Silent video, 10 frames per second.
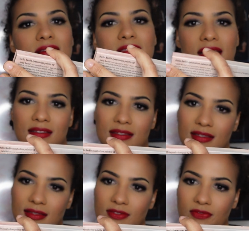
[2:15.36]
Yes,
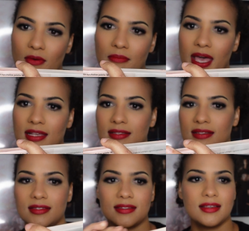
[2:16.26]
this is from
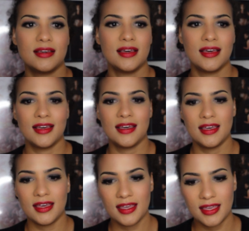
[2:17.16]
Essence.
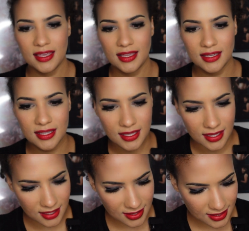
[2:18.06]
It
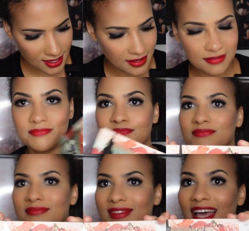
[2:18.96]
is
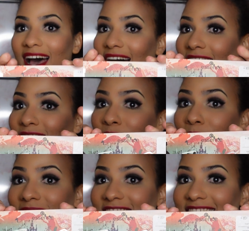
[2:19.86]
Hello
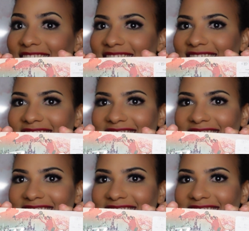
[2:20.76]
Baleen.